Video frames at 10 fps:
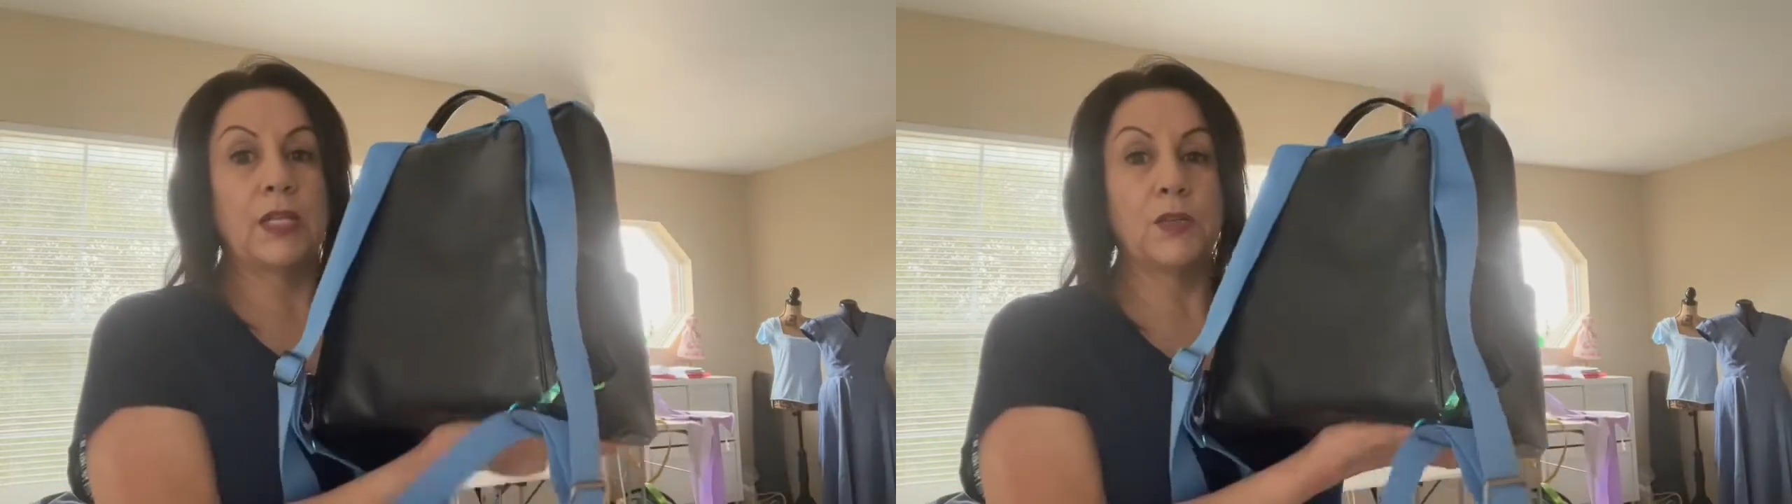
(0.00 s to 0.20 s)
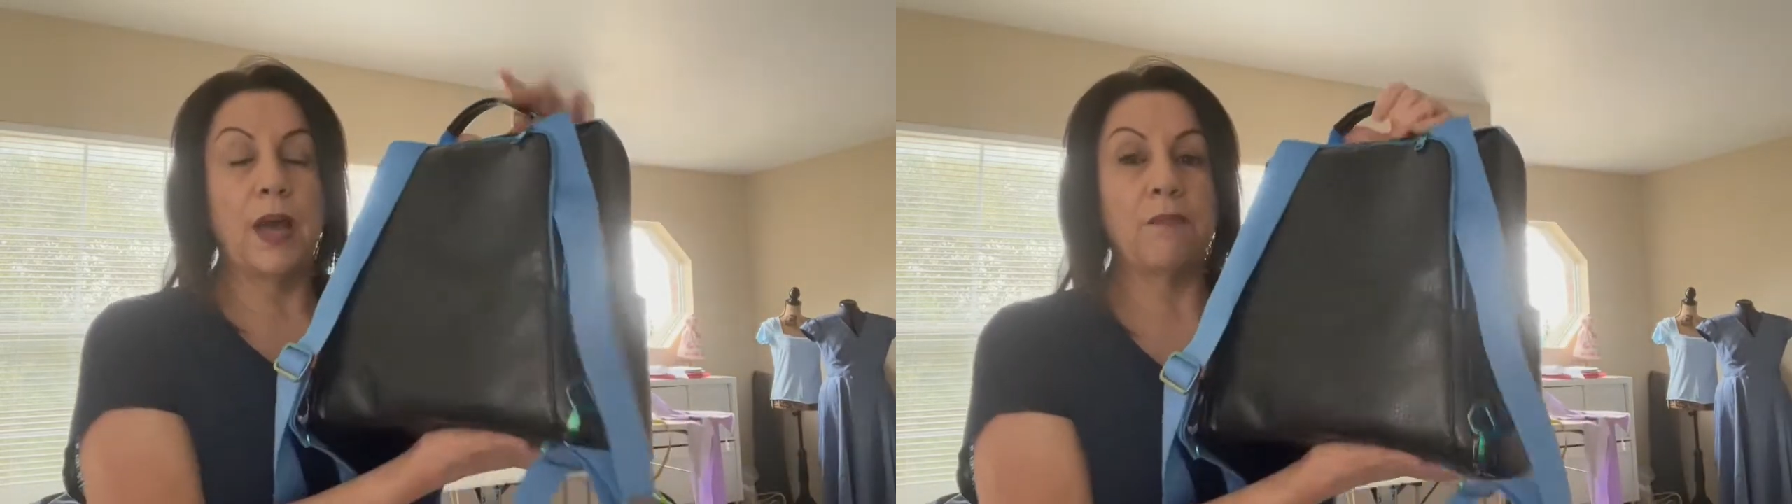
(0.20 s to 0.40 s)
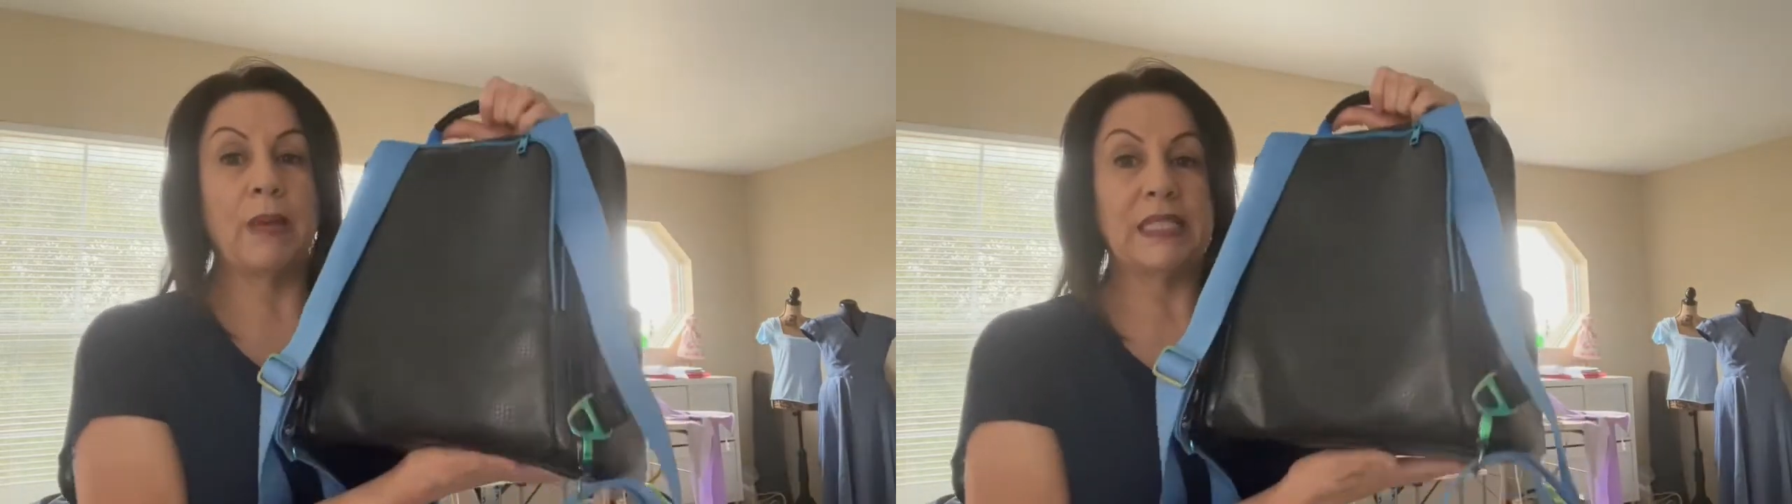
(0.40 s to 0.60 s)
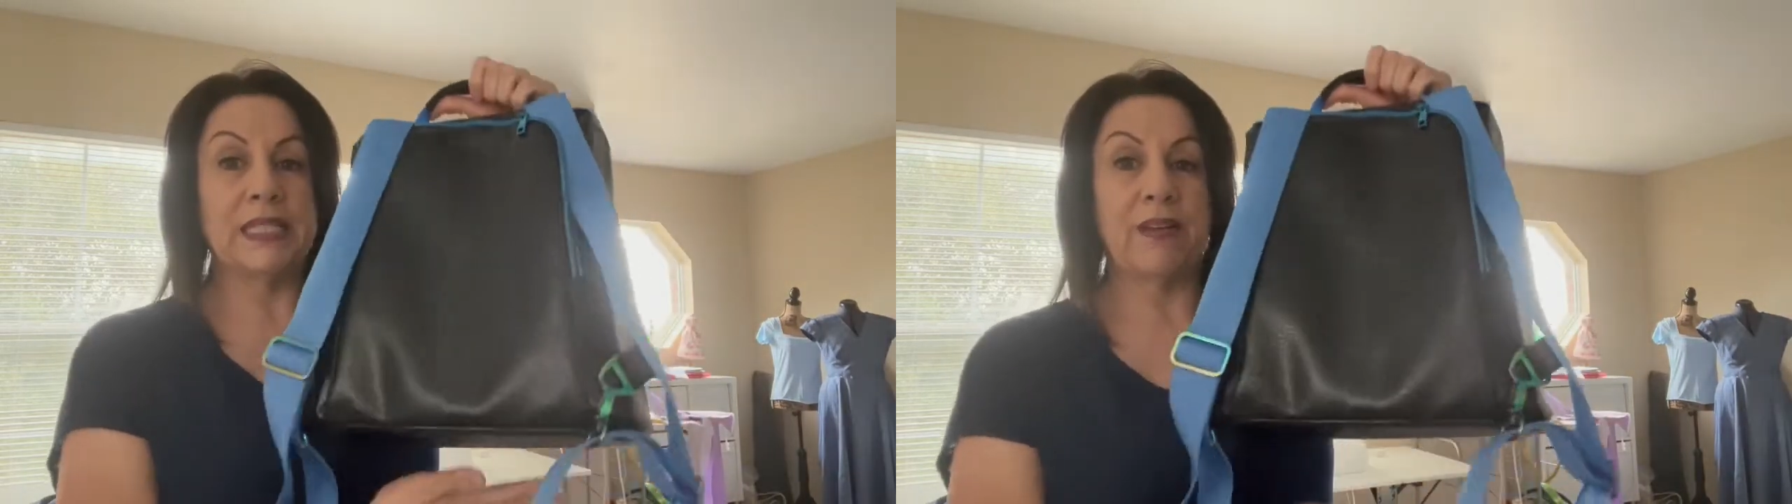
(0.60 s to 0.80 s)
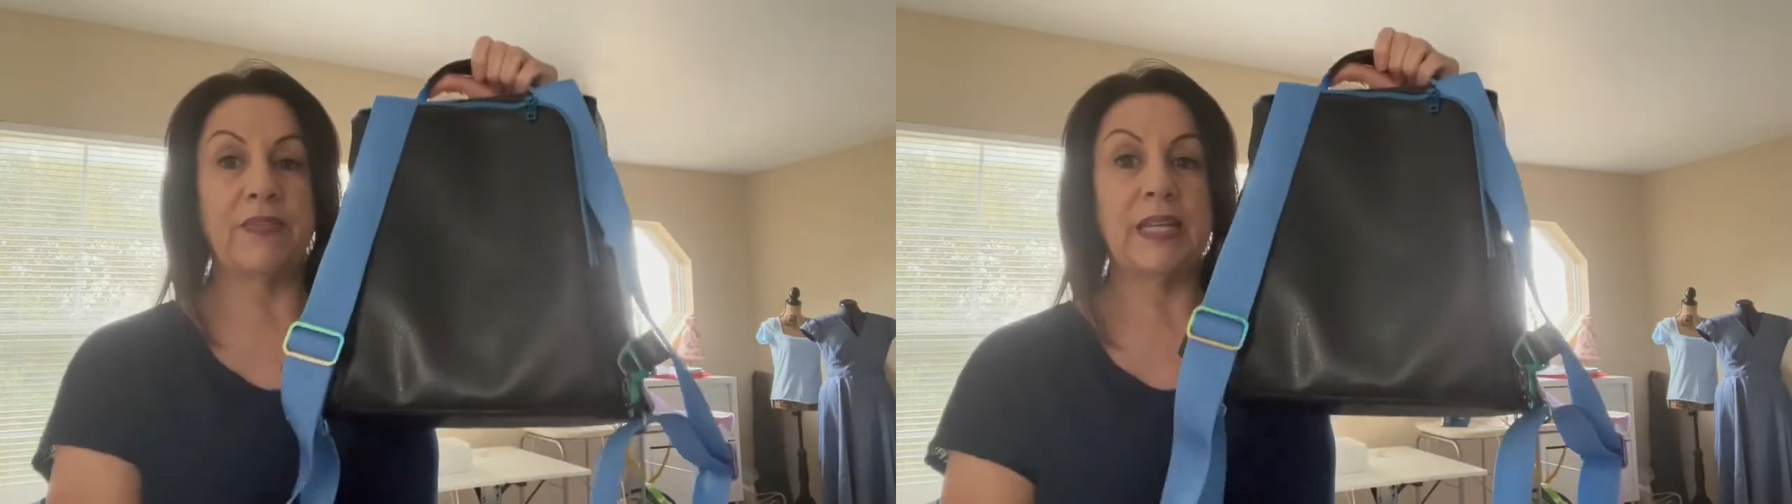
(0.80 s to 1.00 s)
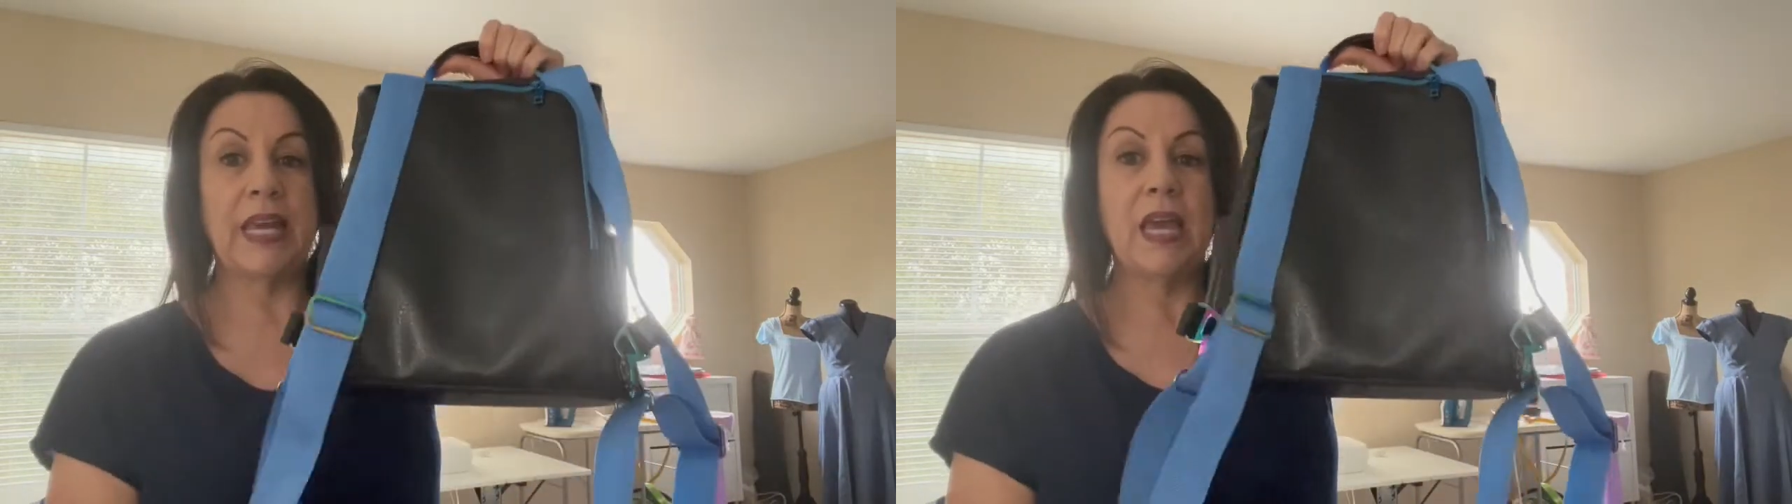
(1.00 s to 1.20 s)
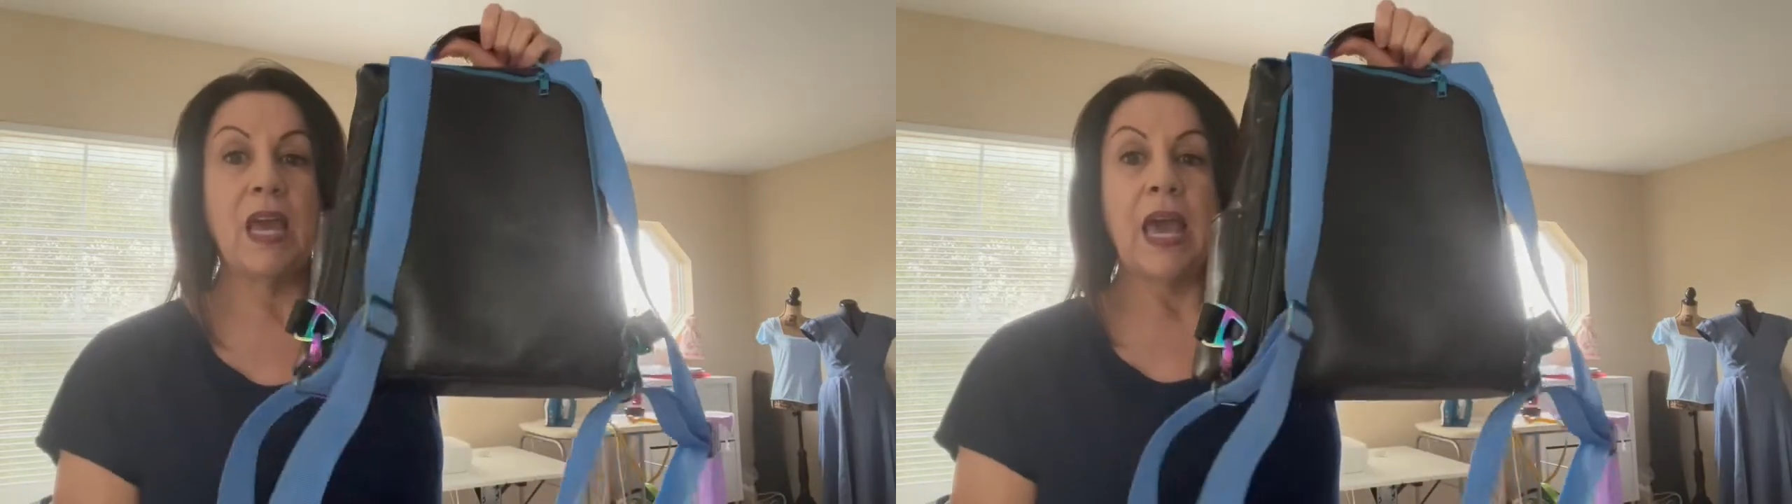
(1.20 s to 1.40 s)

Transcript: do have my stuff in it.